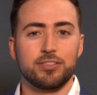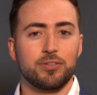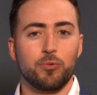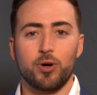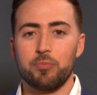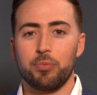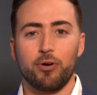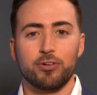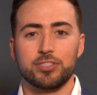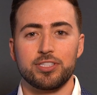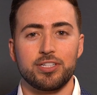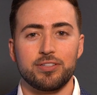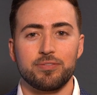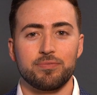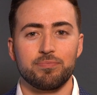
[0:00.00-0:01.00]
One
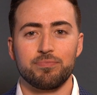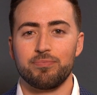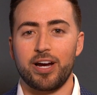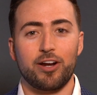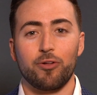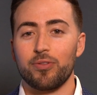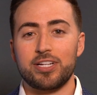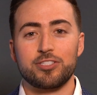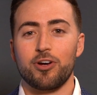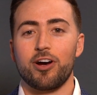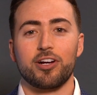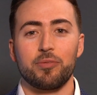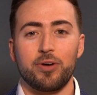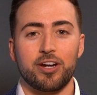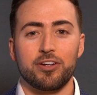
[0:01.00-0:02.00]
person might only
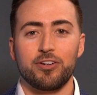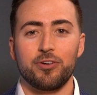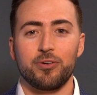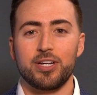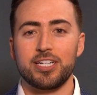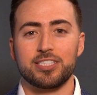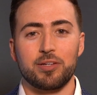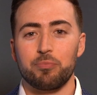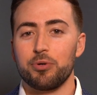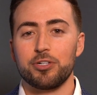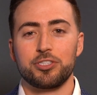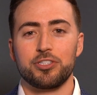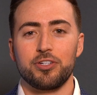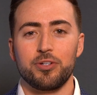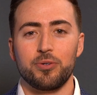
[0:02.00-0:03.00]
talk about annuities and
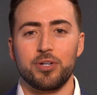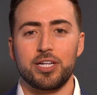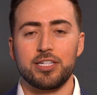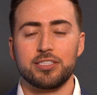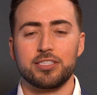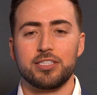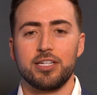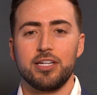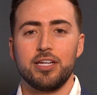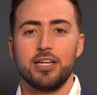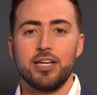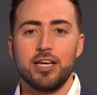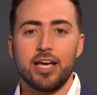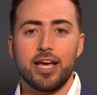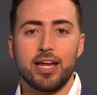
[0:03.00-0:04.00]
push annuities.
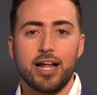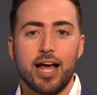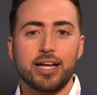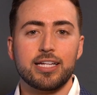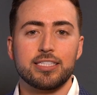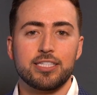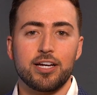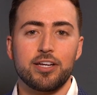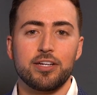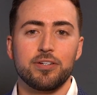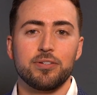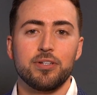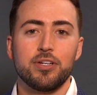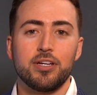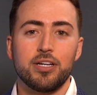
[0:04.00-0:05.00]
And I can tell
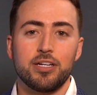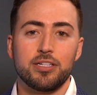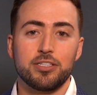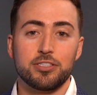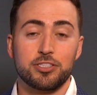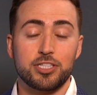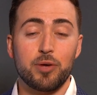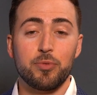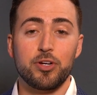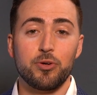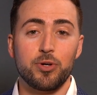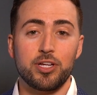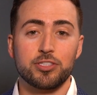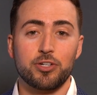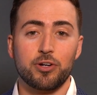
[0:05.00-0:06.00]
you, some
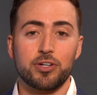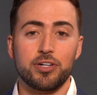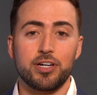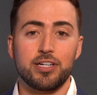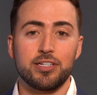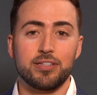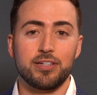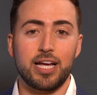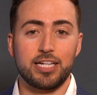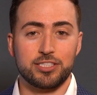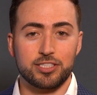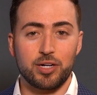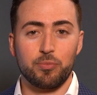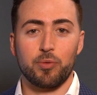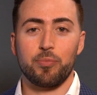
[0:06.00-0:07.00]
annuities are good and
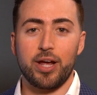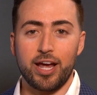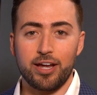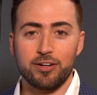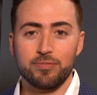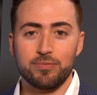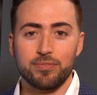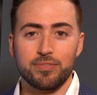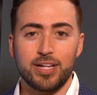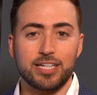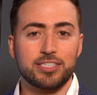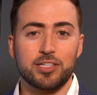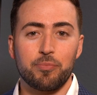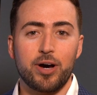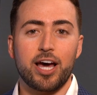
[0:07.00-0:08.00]
some are bad.
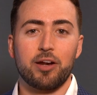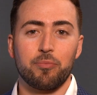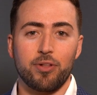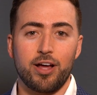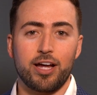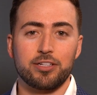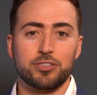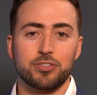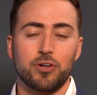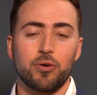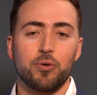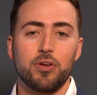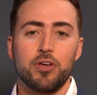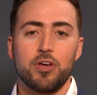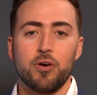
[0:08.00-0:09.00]
That's the bottom line.
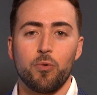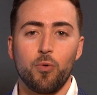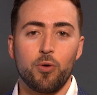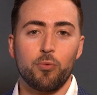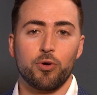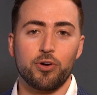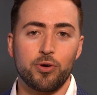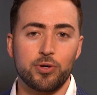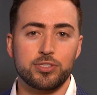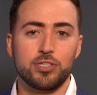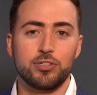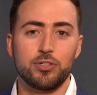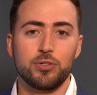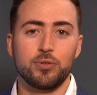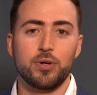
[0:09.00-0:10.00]
So what we're going to
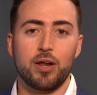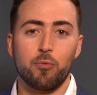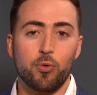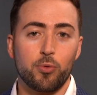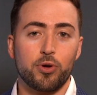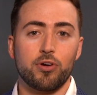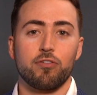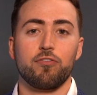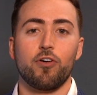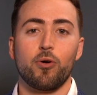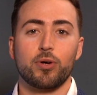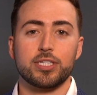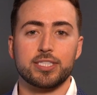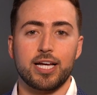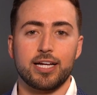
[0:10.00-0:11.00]
do and what we're going to
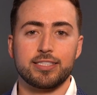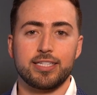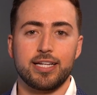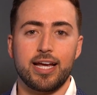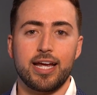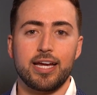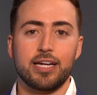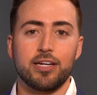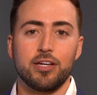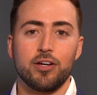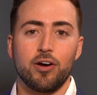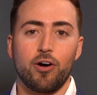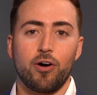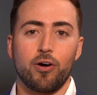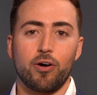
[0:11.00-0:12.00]
focus on today
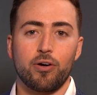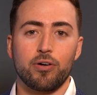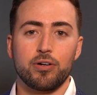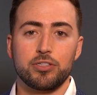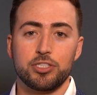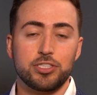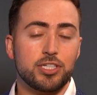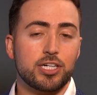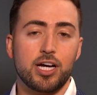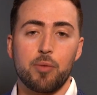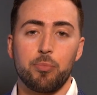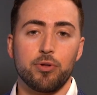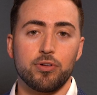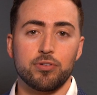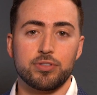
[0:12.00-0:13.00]
are just a
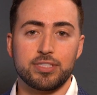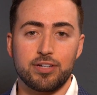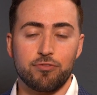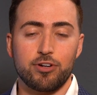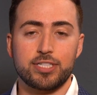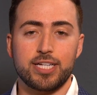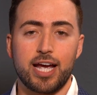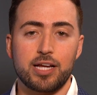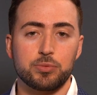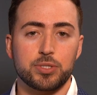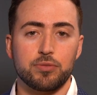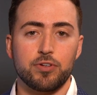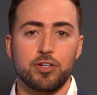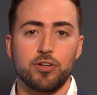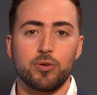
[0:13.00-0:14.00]
couple different types
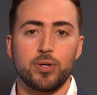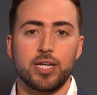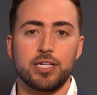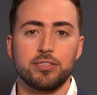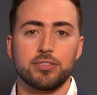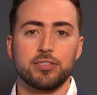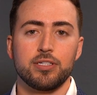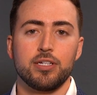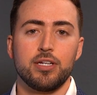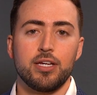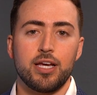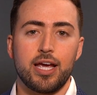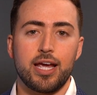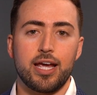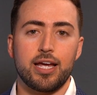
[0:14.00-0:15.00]
of annuities
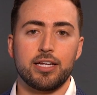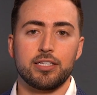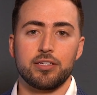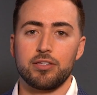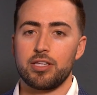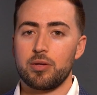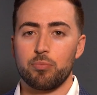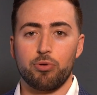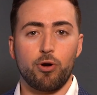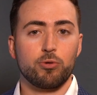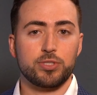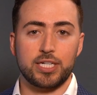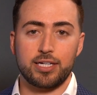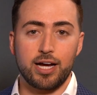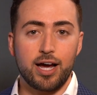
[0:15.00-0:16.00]
and the
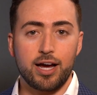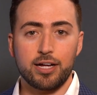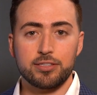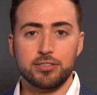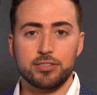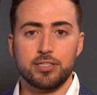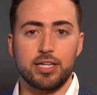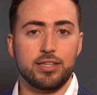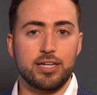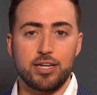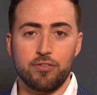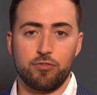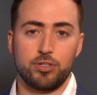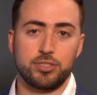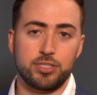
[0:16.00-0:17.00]
pros and cons and the
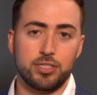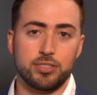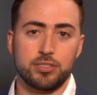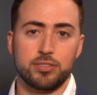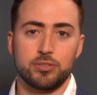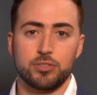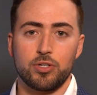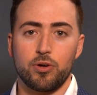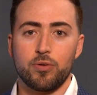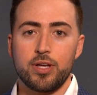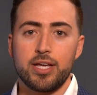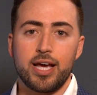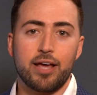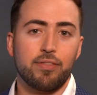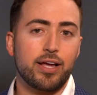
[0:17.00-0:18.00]
differences. So
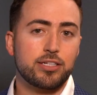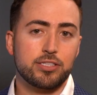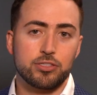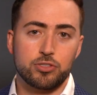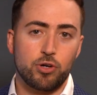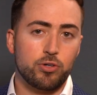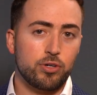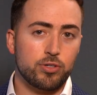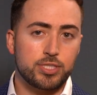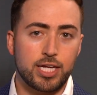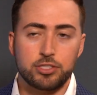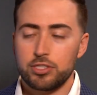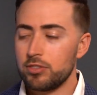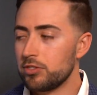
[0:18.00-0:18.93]
I'd like to turn your attention